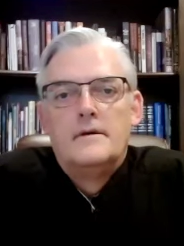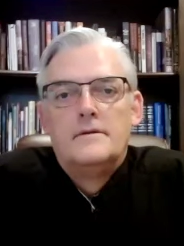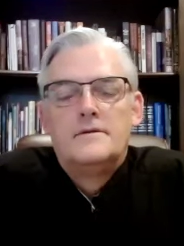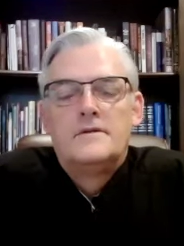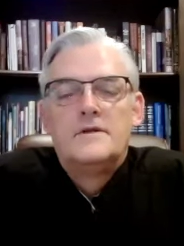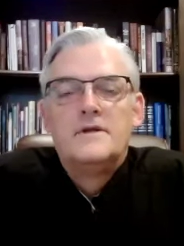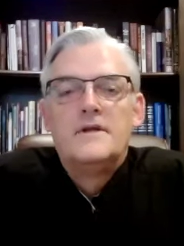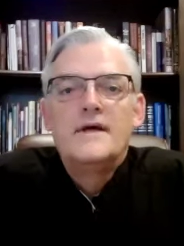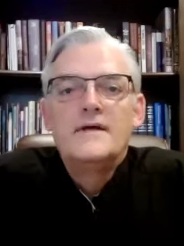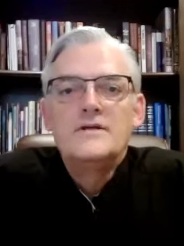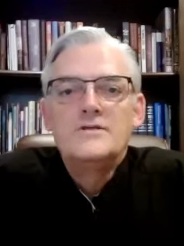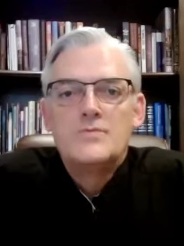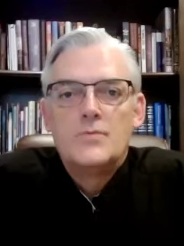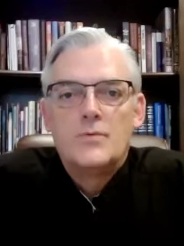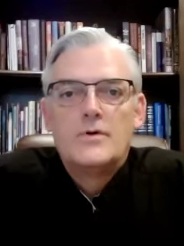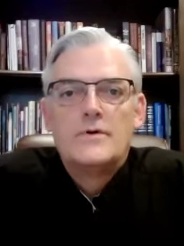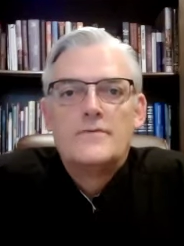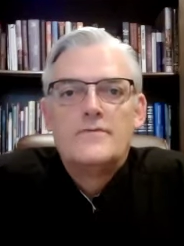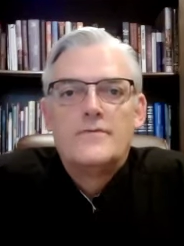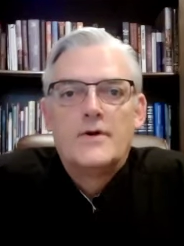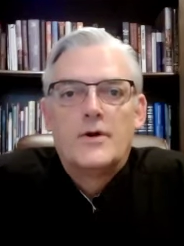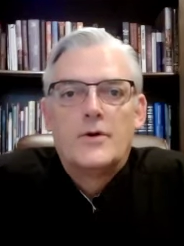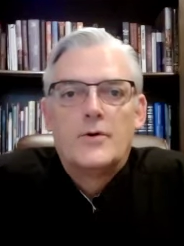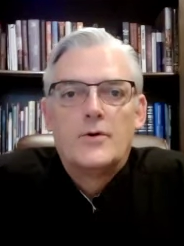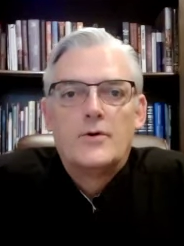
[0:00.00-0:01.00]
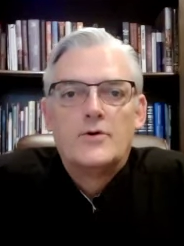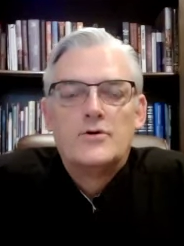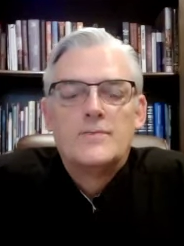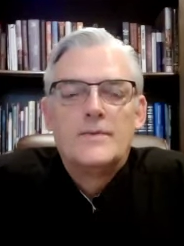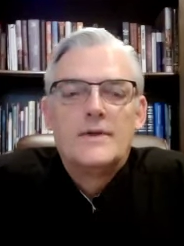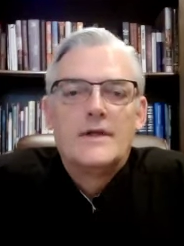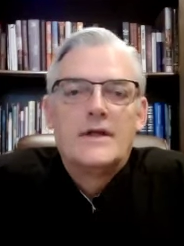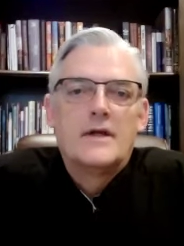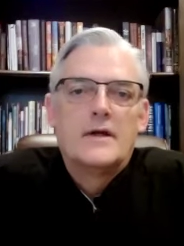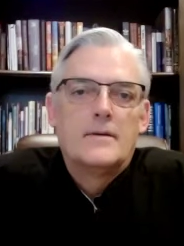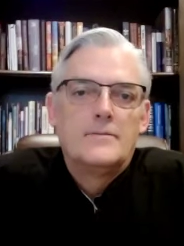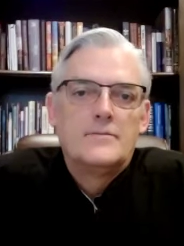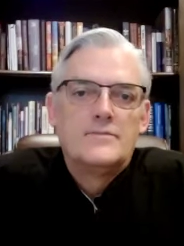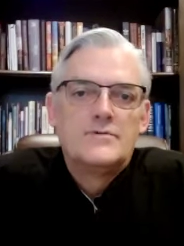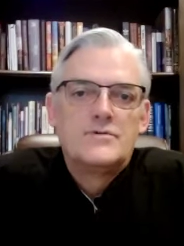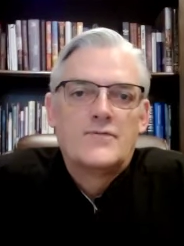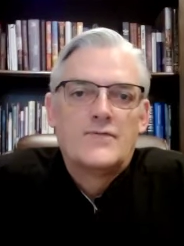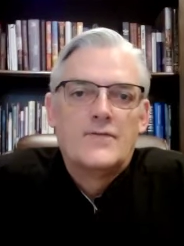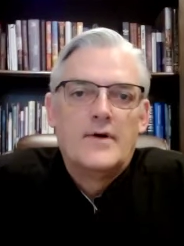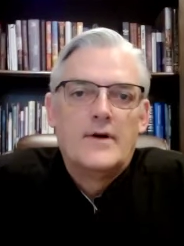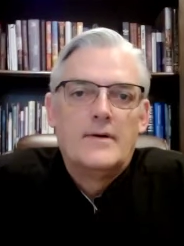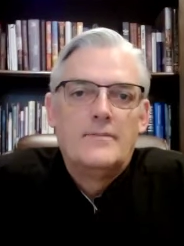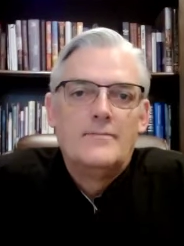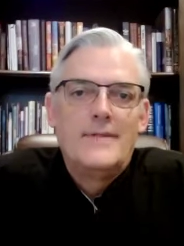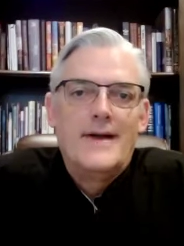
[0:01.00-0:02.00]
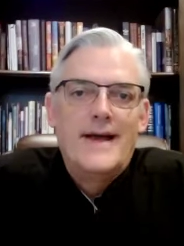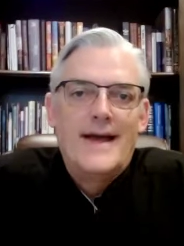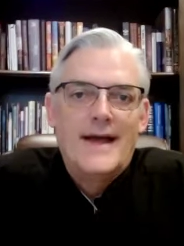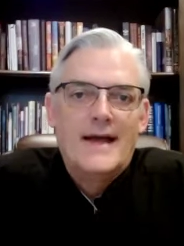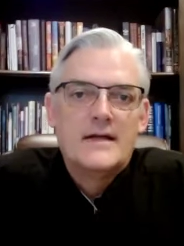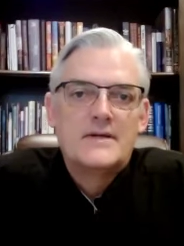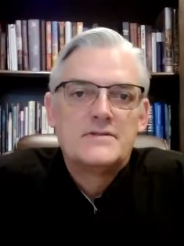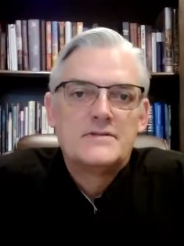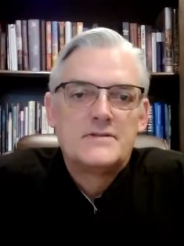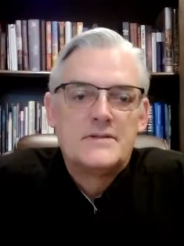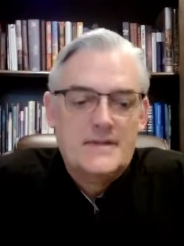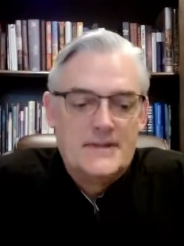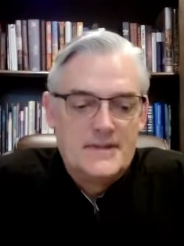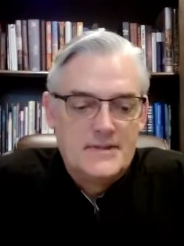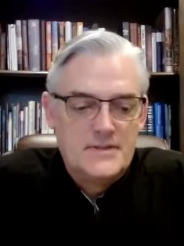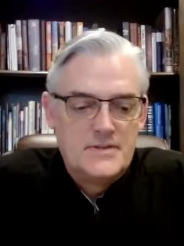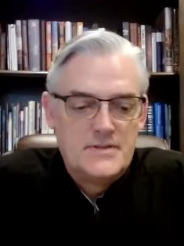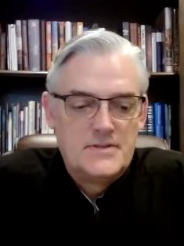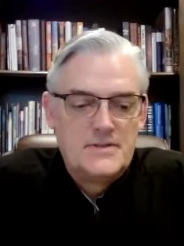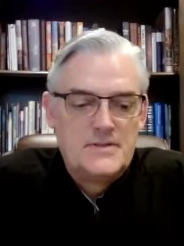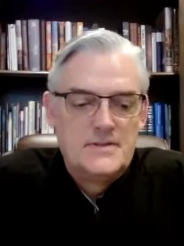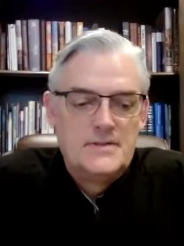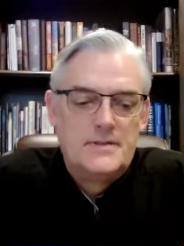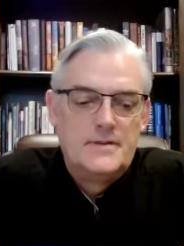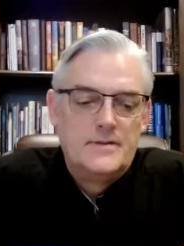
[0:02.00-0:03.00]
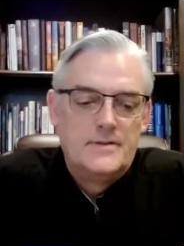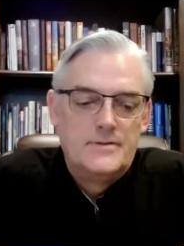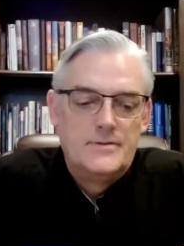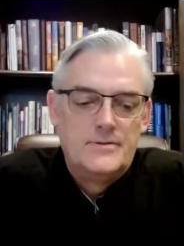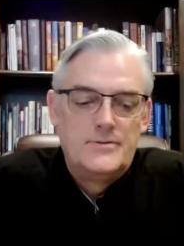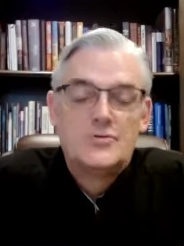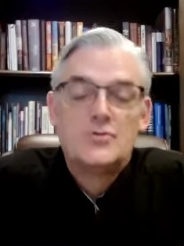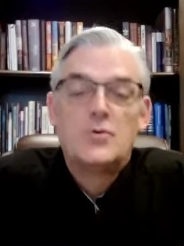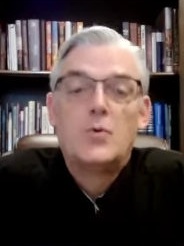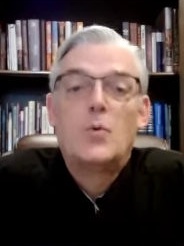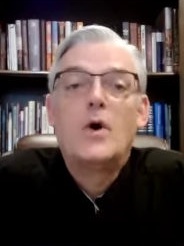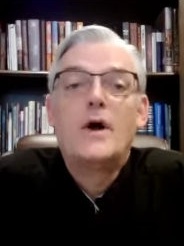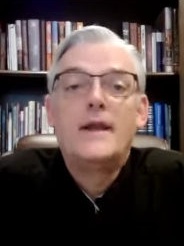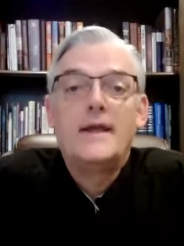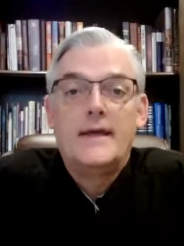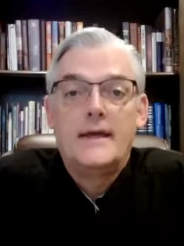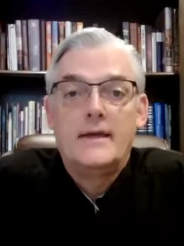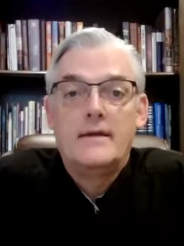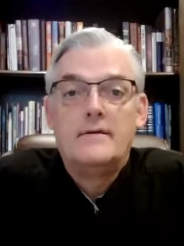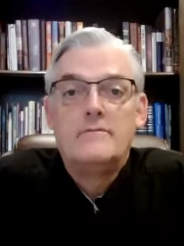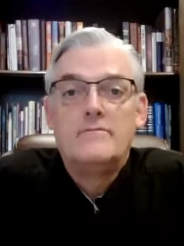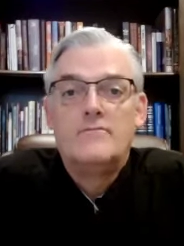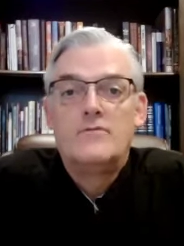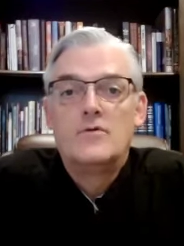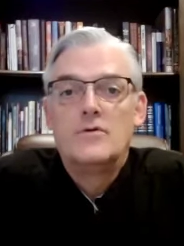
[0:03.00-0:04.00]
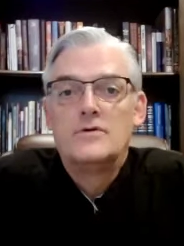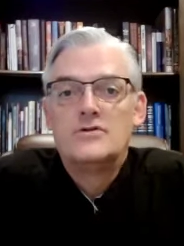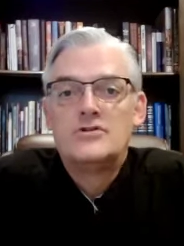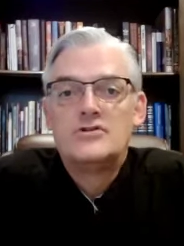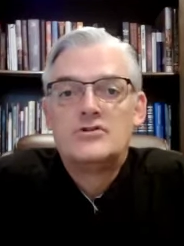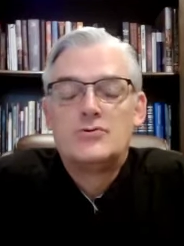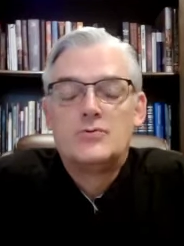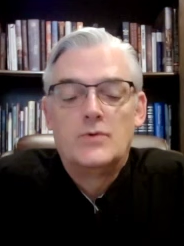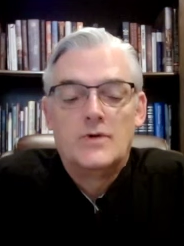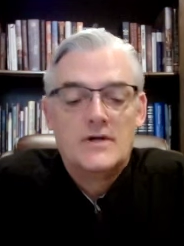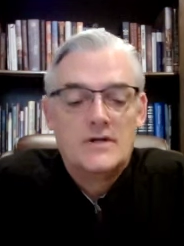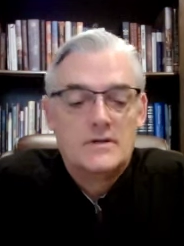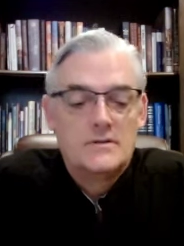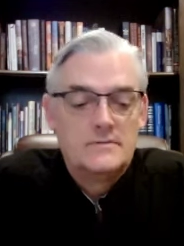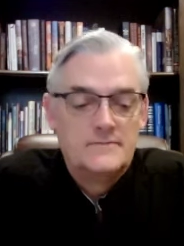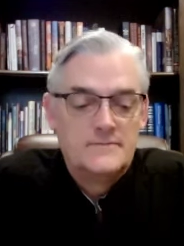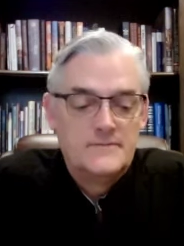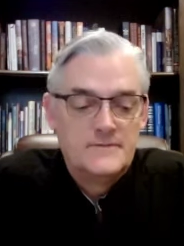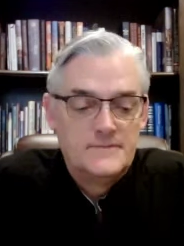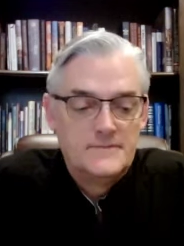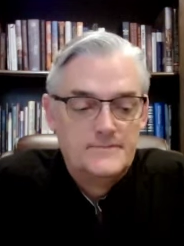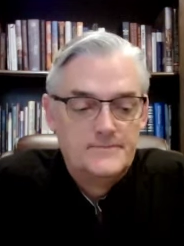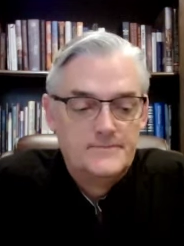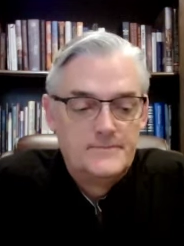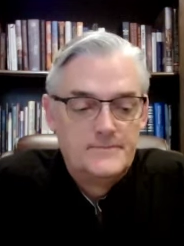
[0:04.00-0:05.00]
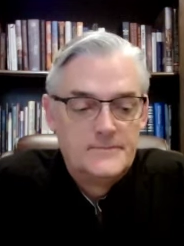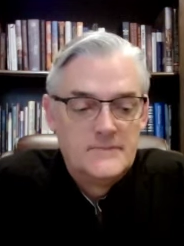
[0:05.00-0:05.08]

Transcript: Today's word of encouragement comes from Exodus twenty, verse twelve.